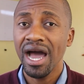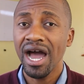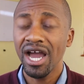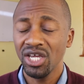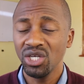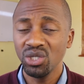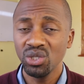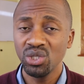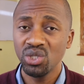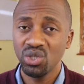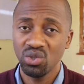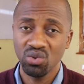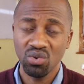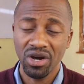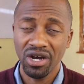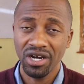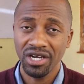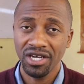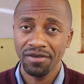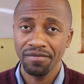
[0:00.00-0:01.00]
are used to
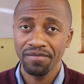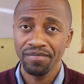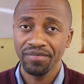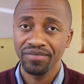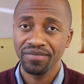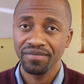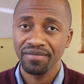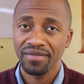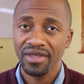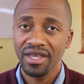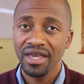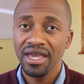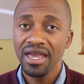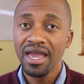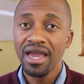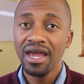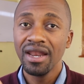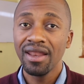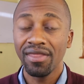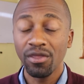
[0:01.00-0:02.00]
working.
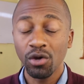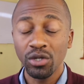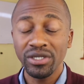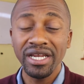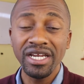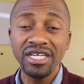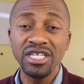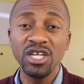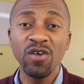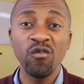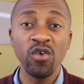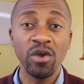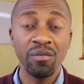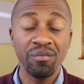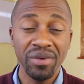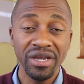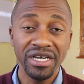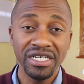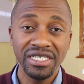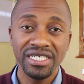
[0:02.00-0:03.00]
Now, the alternative we
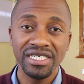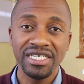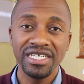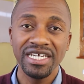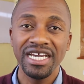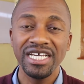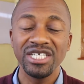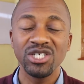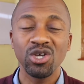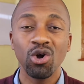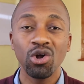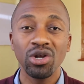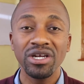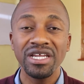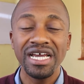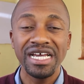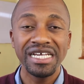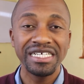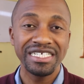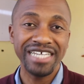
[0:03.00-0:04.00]
picked is called
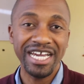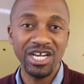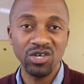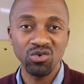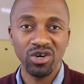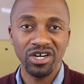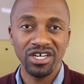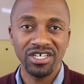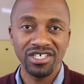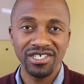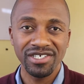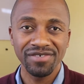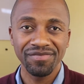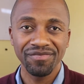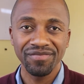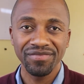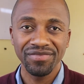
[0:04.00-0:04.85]
Siteworks.